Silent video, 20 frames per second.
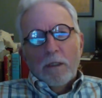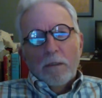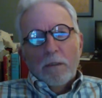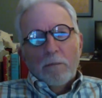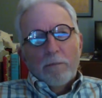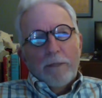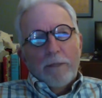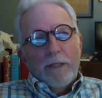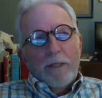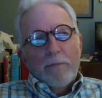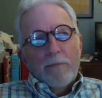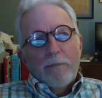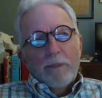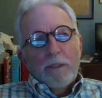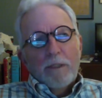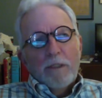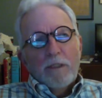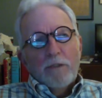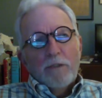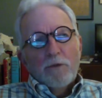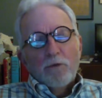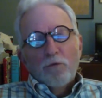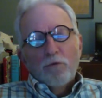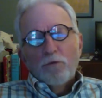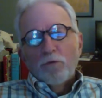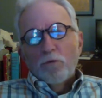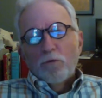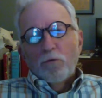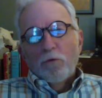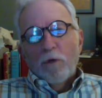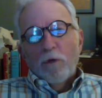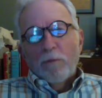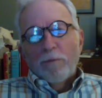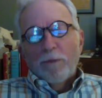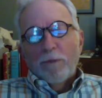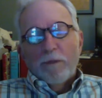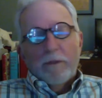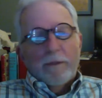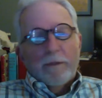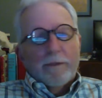Maybe you grew up
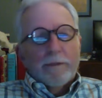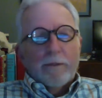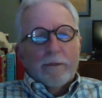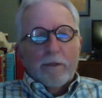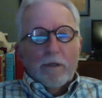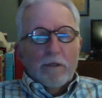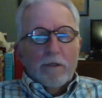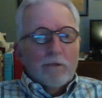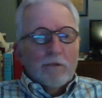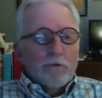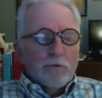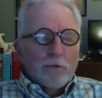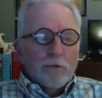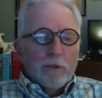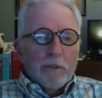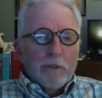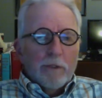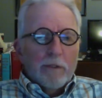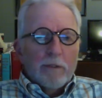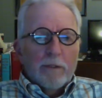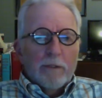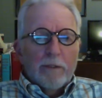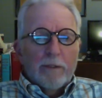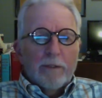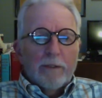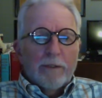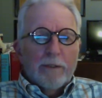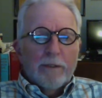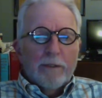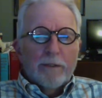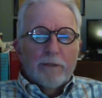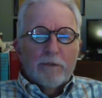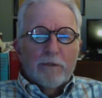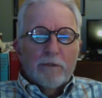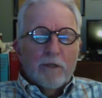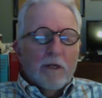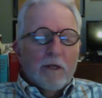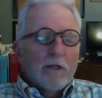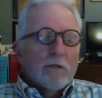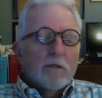in another country, and you
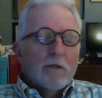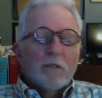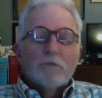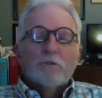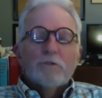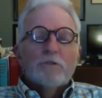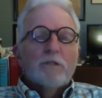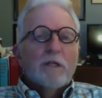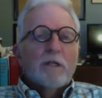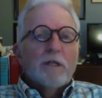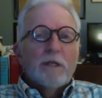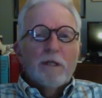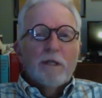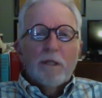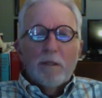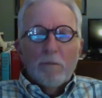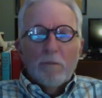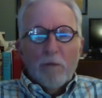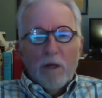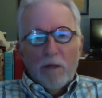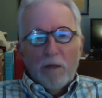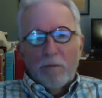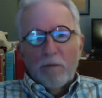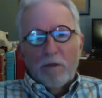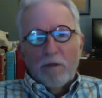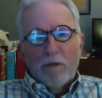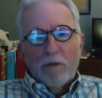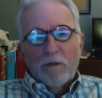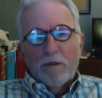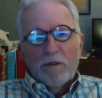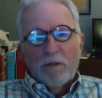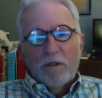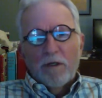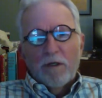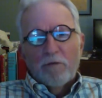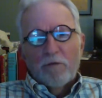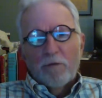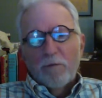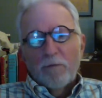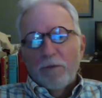think, I don't understand anything about American
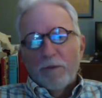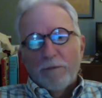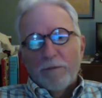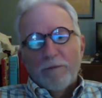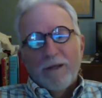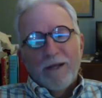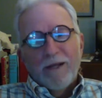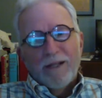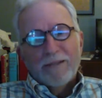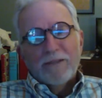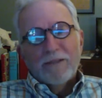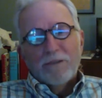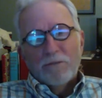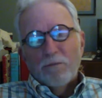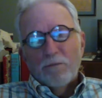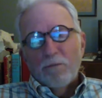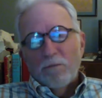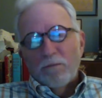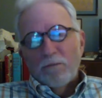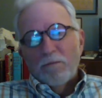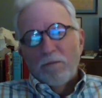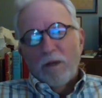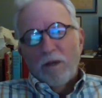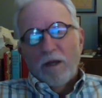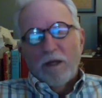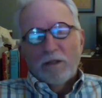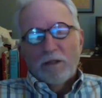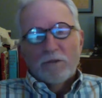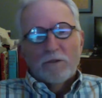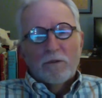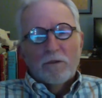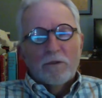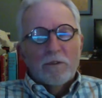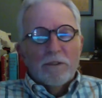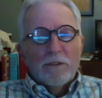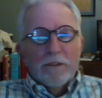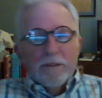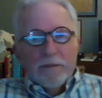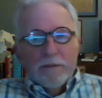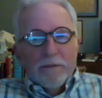government. That's
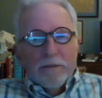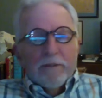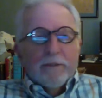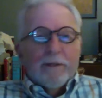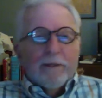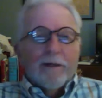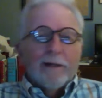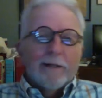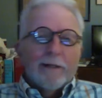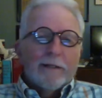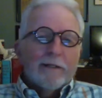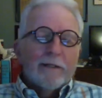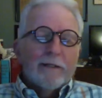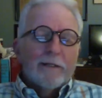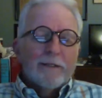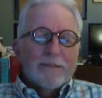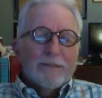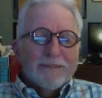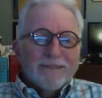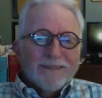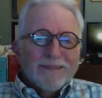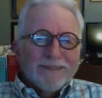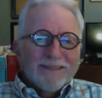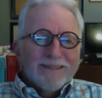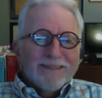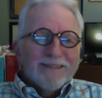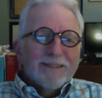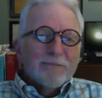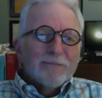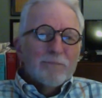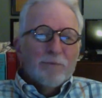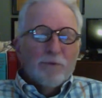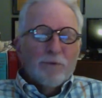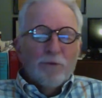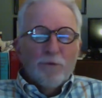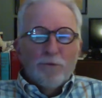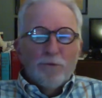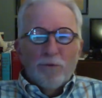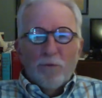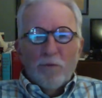actually, in a lot of cases, it
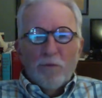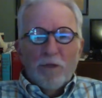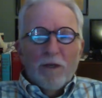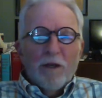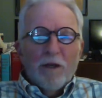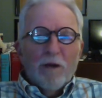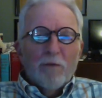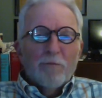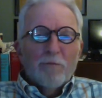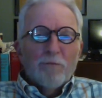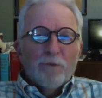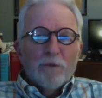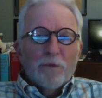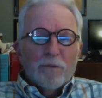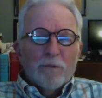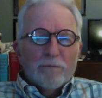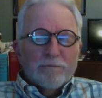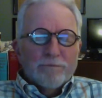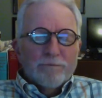proves to be helpful,